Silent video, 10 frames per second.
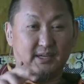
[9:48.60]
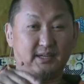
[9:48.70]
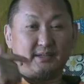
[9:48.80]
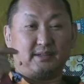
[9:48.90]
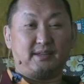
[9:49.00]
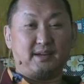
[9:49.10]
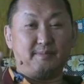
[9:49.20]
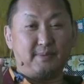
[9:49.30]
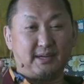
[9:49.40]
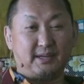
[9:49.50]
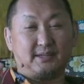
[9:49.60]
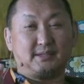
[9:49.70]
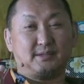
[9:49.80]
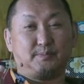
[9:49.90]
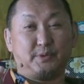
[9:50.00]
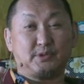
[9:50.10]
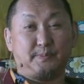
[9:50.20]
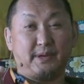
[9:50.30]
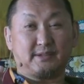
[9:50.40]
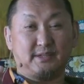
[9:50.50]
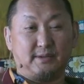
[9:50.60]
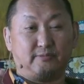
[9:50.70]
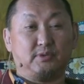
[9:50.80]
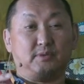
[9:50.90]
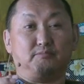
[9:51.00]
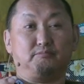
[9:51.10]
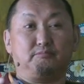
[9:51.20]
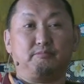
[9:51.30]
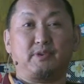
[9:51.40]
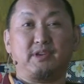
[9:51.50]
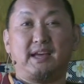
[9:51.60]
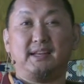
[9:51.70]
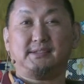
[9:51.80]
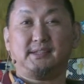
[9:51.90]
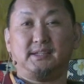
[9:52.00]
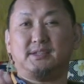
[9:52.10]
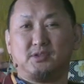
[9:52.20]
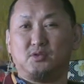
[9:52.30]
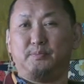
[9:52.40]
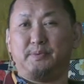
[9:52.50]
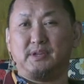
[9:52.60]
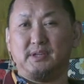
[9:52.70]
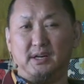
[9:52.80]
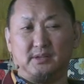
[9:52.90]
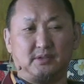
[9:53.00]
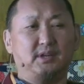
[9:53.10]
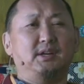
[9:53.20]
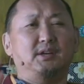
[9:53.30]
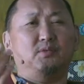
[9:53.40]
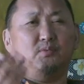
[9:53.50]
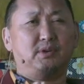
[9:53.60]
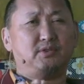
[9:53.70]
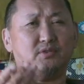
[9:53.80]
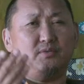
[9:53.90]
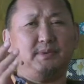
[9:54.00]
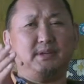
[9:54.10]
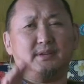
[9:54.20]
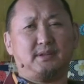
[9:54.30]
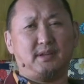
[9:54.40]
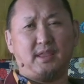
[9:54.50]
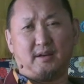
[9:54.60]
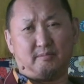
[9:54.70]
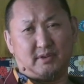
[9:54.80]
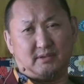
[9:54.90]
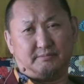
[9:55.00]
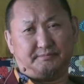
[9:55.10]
In the Dharma, it is a perspective. Reality is go beyond. What do you mean the Dharma?